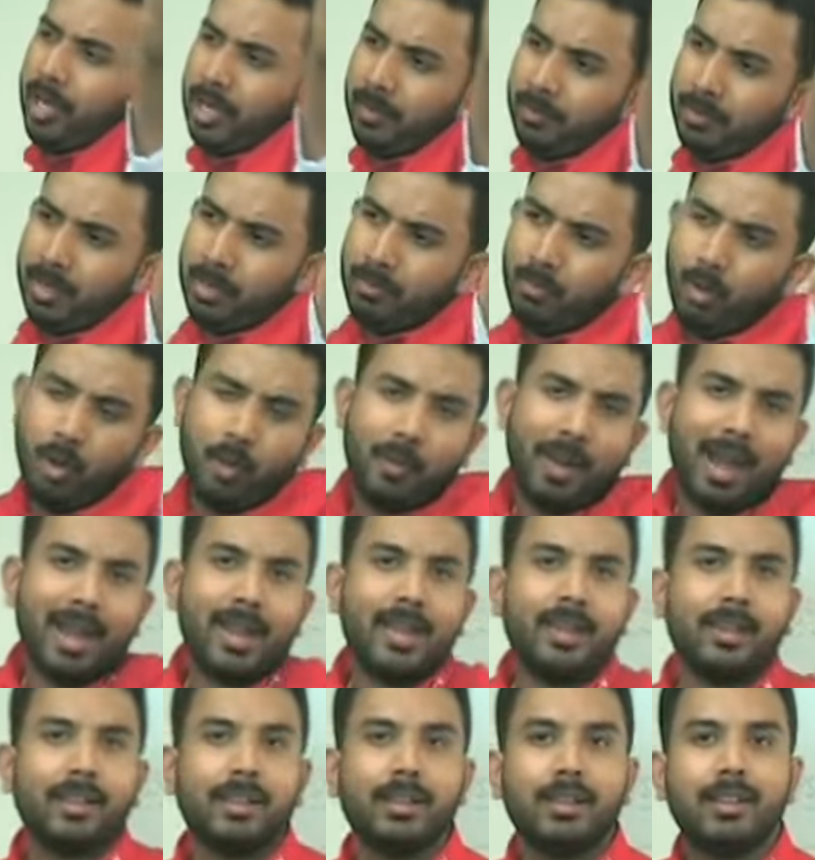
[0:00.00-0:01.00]
bring me more
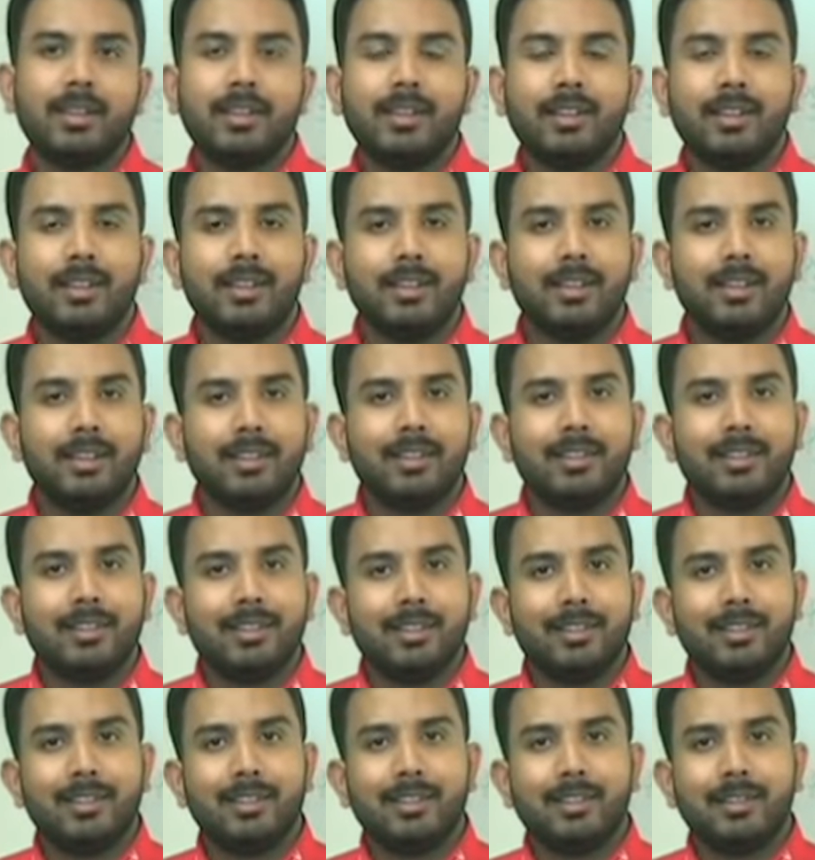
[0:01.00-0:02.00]
money.
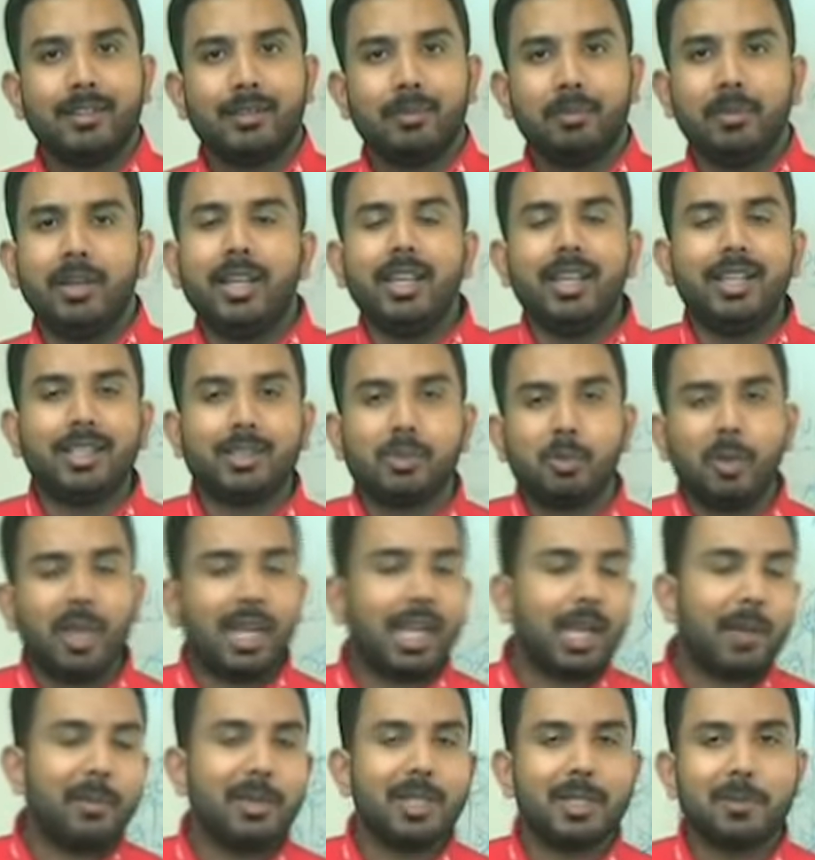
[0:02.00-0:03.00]
Please,
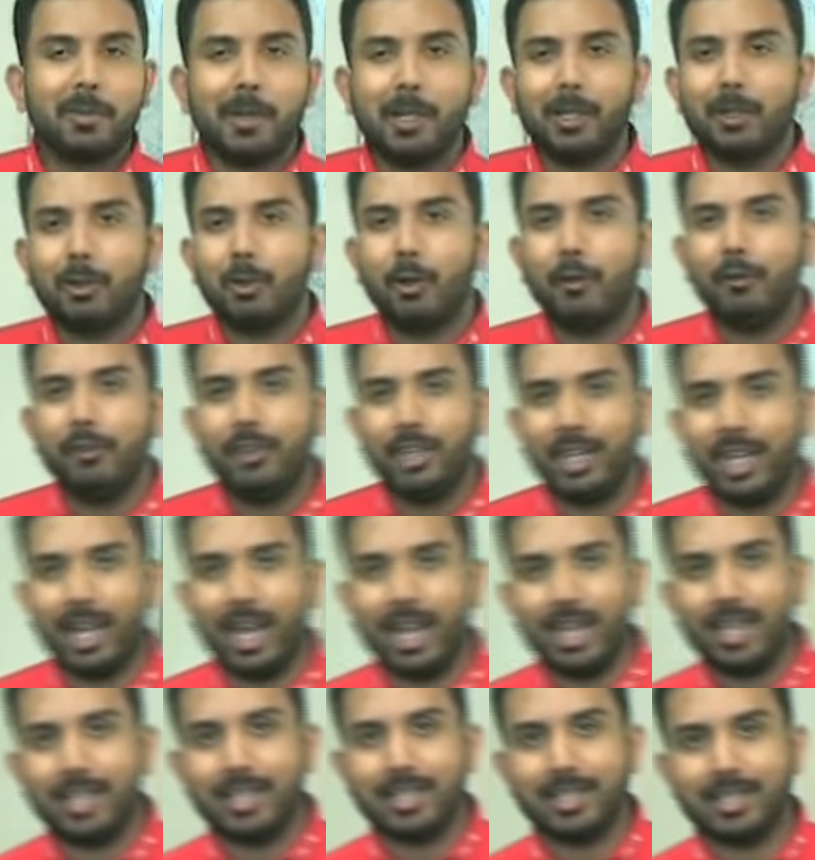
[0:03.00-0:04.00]
wake up and smell the coffee,
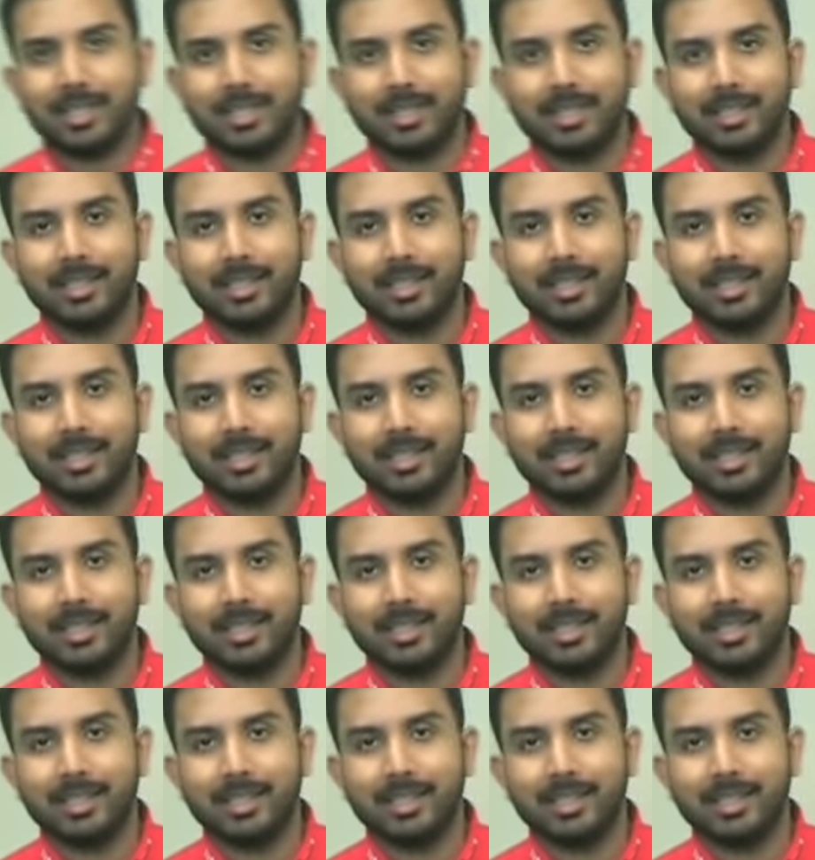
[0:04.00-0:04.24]
guys.